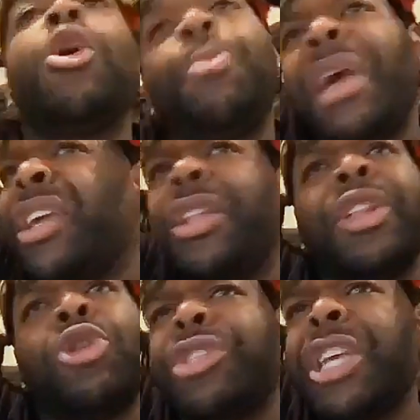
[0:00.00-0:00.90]
Go back in there.
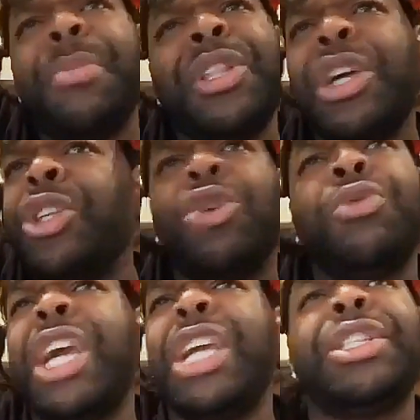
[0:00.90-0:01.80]
Don't tell me nothing your
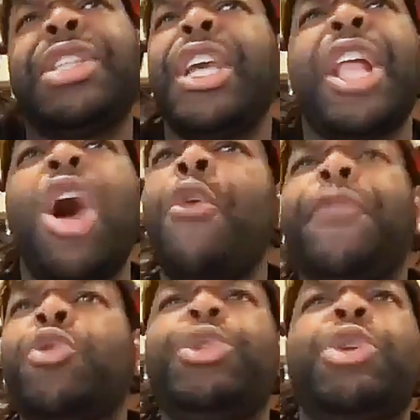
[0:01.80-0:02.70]
daddy said. I don't
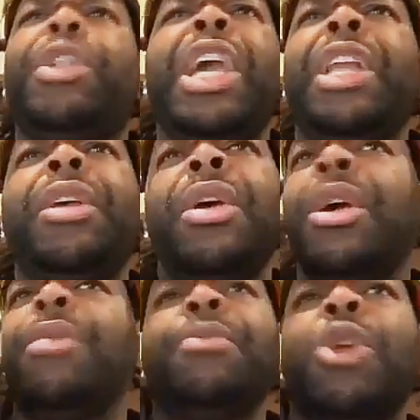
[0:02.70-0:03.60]
fool with your daddy.
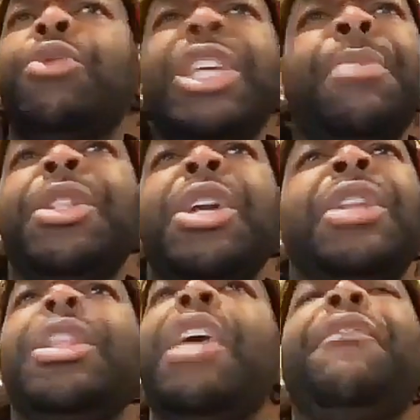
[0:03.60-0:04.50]
Don't tell me
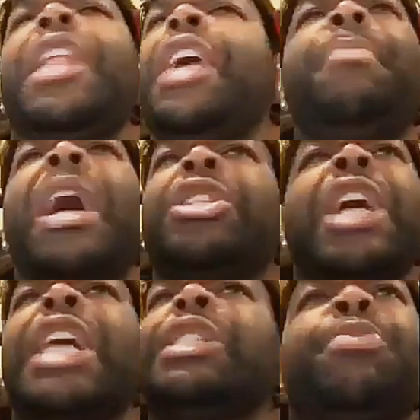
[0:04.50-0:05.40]
nothing. If it ain't about
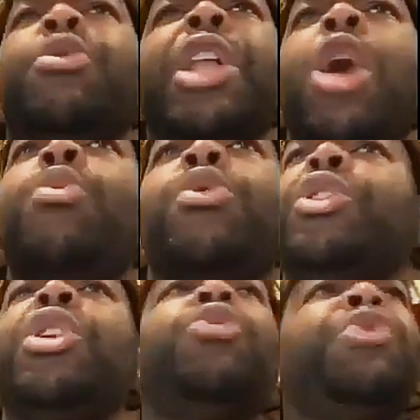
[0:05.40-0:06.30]
child support, I don't
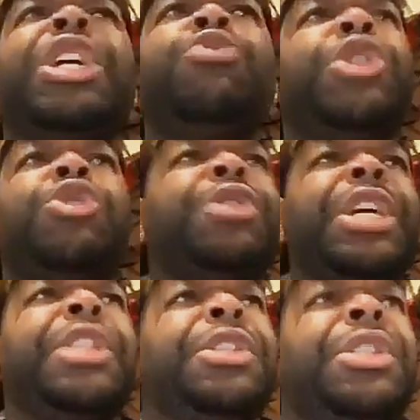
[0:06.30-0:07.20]
want to know nothing what your
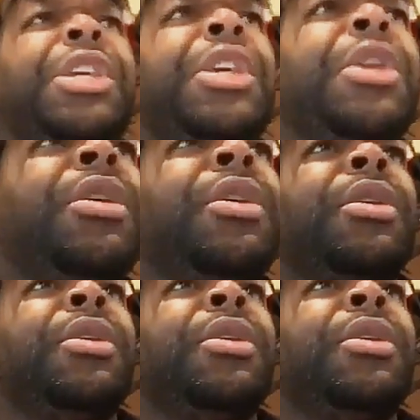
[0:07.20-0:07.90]
daddy said.